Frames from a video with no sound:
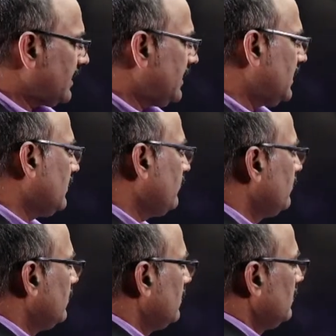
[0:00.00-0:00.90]
kind of
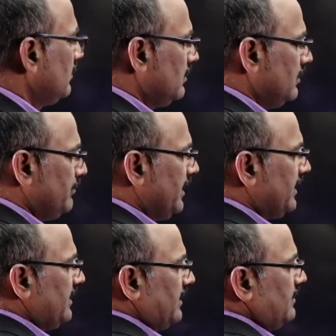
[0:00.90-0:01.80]

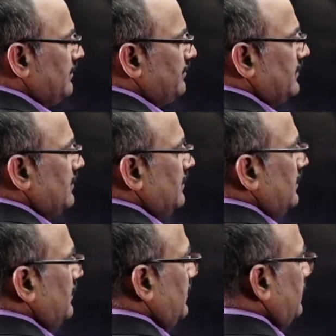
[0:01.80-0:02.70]
material,
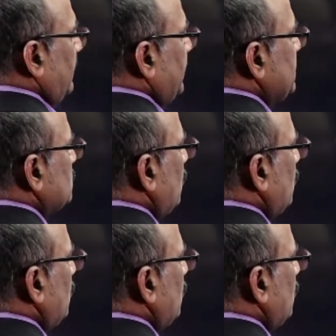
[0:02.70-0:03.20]
that is